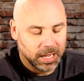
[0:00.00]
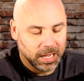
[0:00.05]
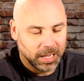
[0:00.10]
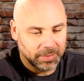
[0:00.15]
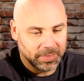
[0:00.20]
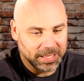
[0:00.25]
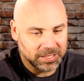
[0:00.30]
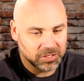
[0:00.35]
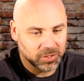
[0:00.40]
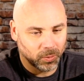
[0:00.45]

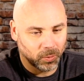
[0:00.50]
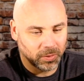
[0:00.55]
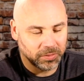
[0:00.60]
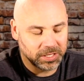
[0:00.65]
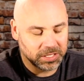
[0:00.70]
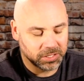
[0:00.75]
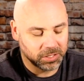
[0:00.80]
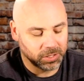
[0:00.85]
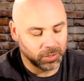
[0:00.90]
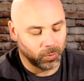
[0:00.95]
This
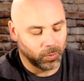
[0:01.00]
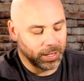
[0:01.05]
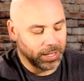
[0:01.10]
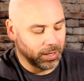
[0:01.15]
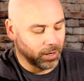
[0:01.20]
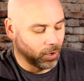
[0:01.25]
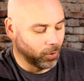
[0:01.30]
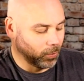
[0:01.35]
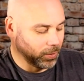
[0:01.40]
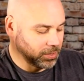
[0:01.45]
is the way it
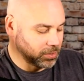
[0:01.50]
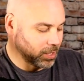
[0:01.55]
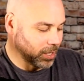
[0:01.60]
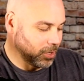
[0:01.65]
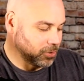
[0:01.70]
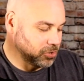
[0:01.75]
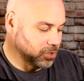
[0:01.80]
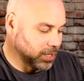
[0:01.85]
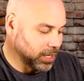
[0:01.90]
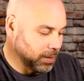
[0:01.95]
always
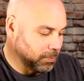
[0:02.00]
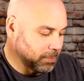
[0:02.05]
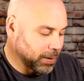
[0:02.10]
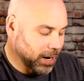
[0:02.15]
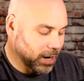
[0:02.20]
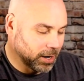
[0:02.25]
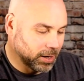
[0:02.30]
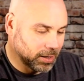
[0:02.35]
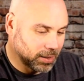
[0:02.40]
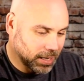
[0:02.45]
goes. You keep
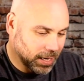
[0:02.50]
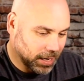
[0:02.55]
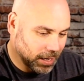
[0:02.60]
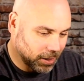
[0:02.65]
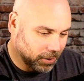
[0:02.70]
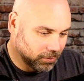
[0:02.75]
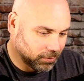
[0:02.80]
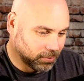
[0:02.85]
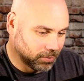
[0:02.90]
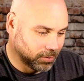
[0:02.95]
paring it
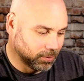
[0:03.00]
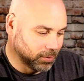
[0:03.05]
down.